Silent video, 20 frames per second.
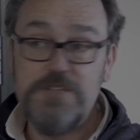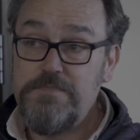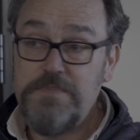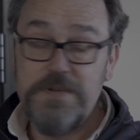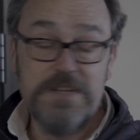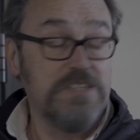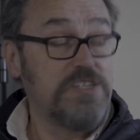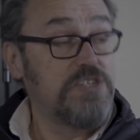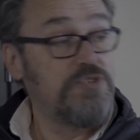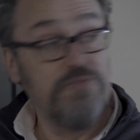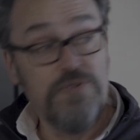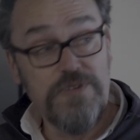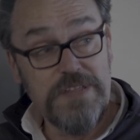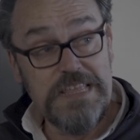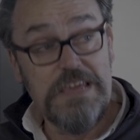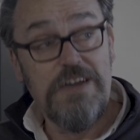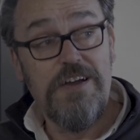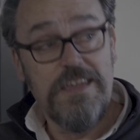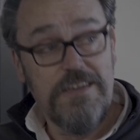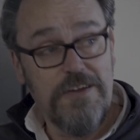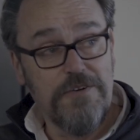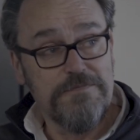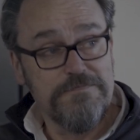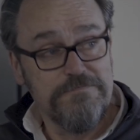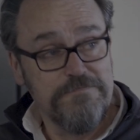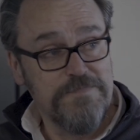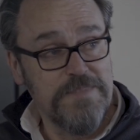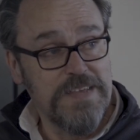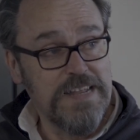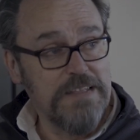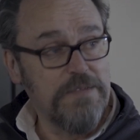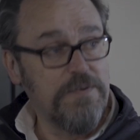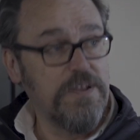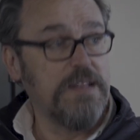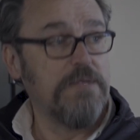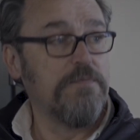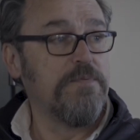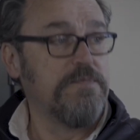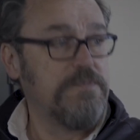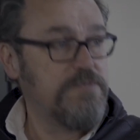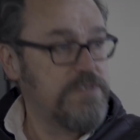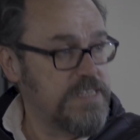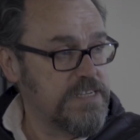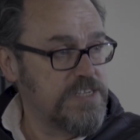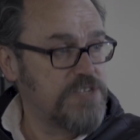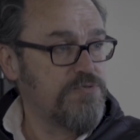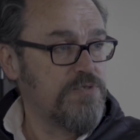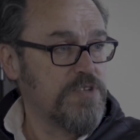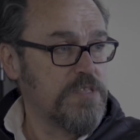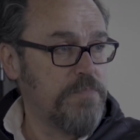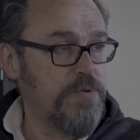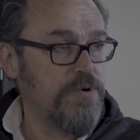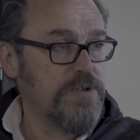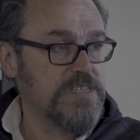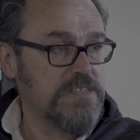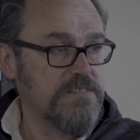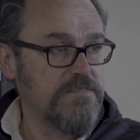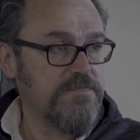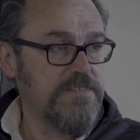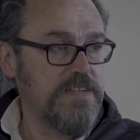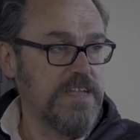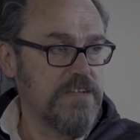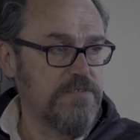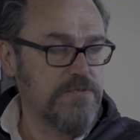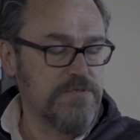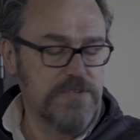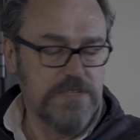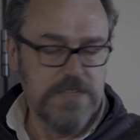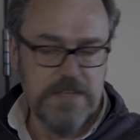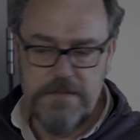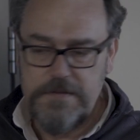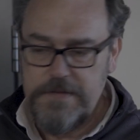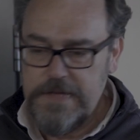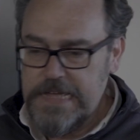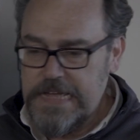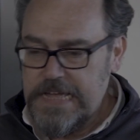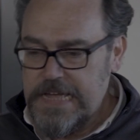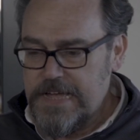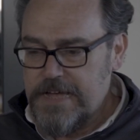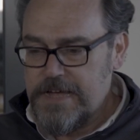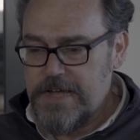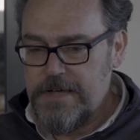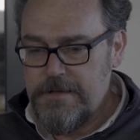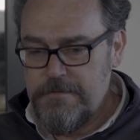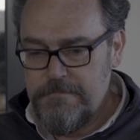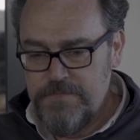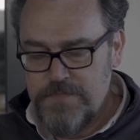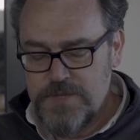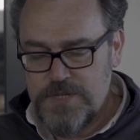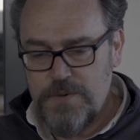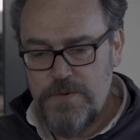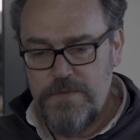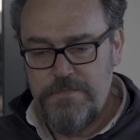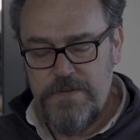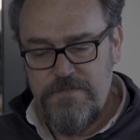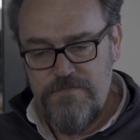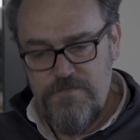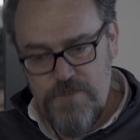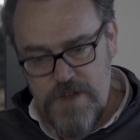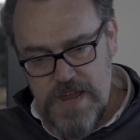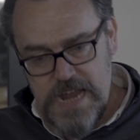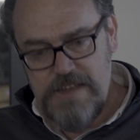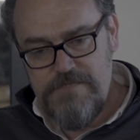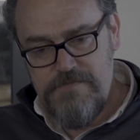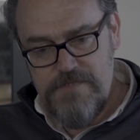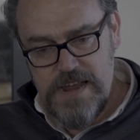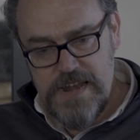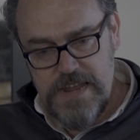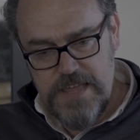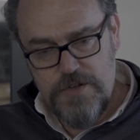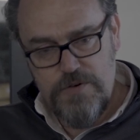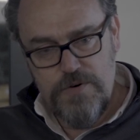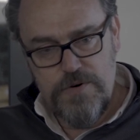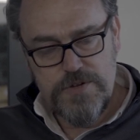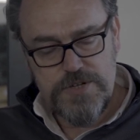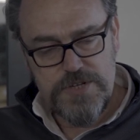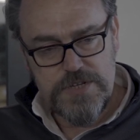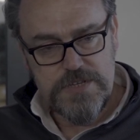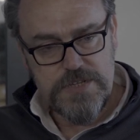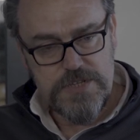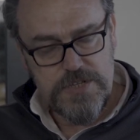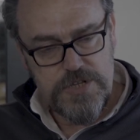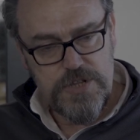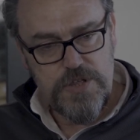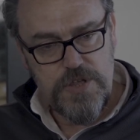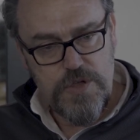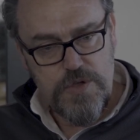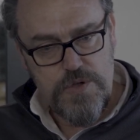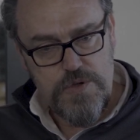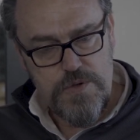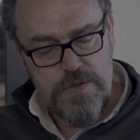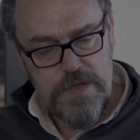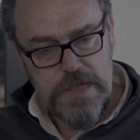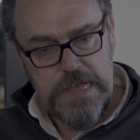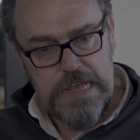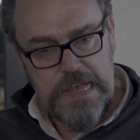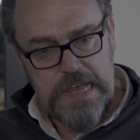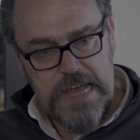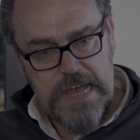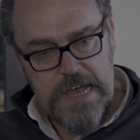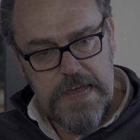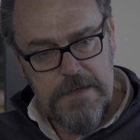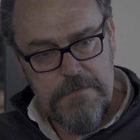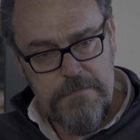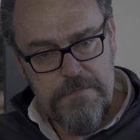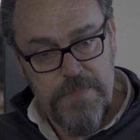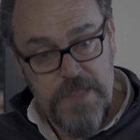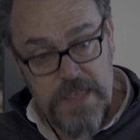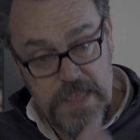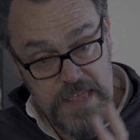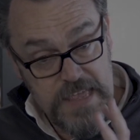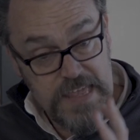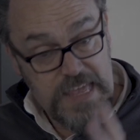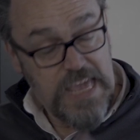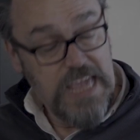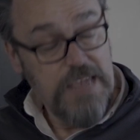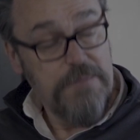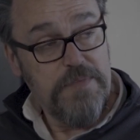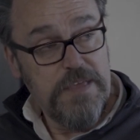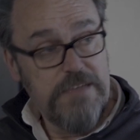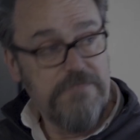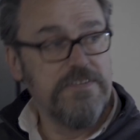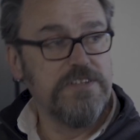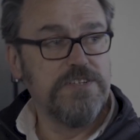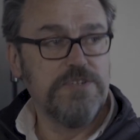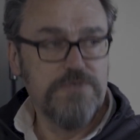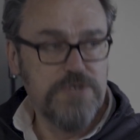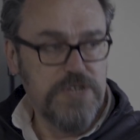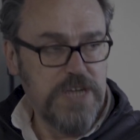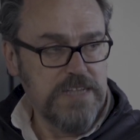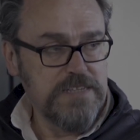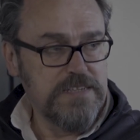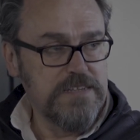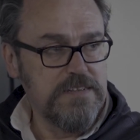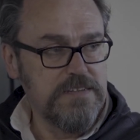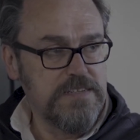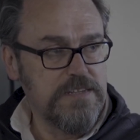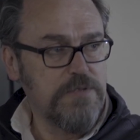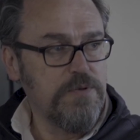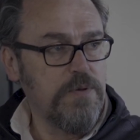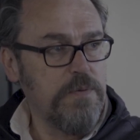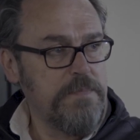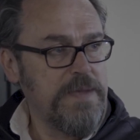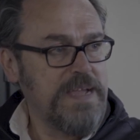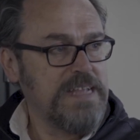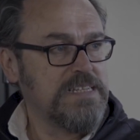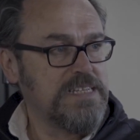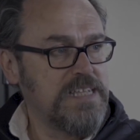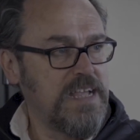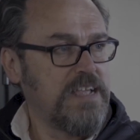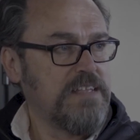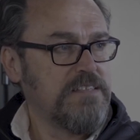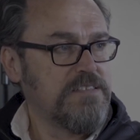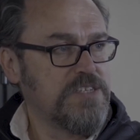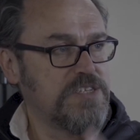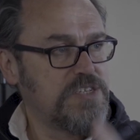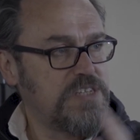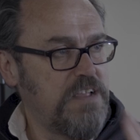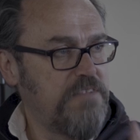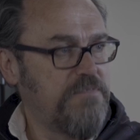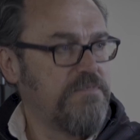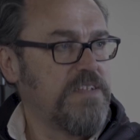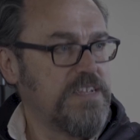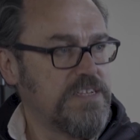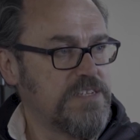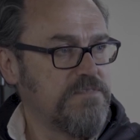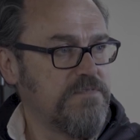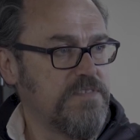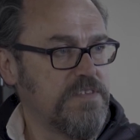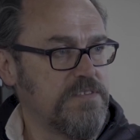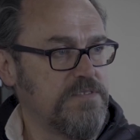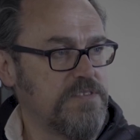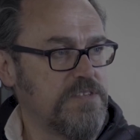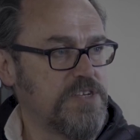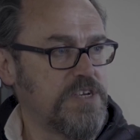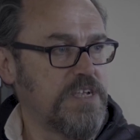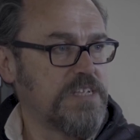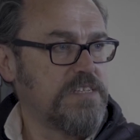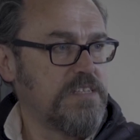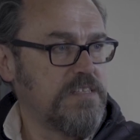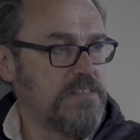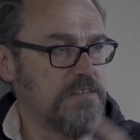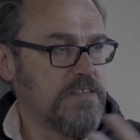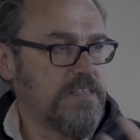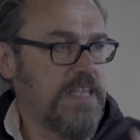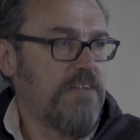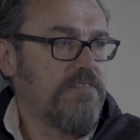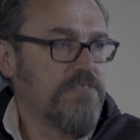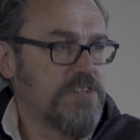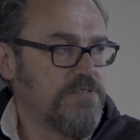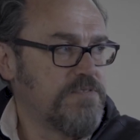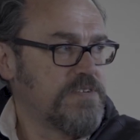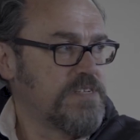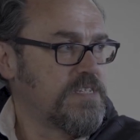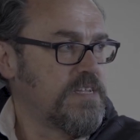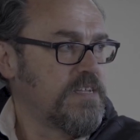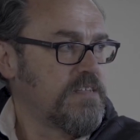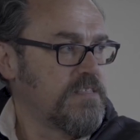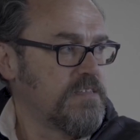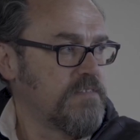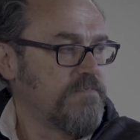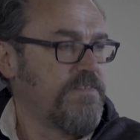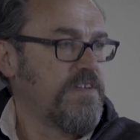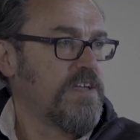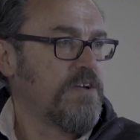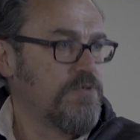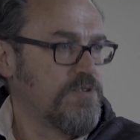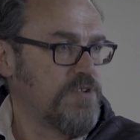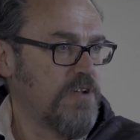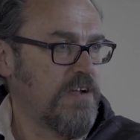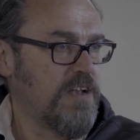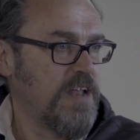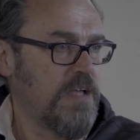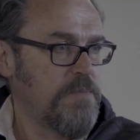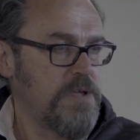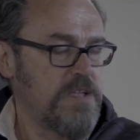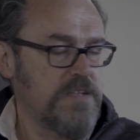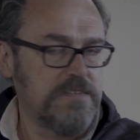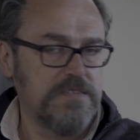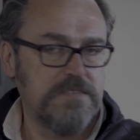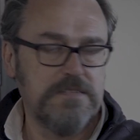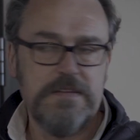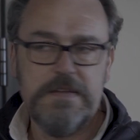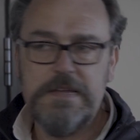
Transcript: you'd be destroying the icon and it would destroy the points of the vehicle. So we've been really, really cautious to keep the original chassis, so we maintain the stiffness of the chassis, the characteristic, the vehicle dynamics,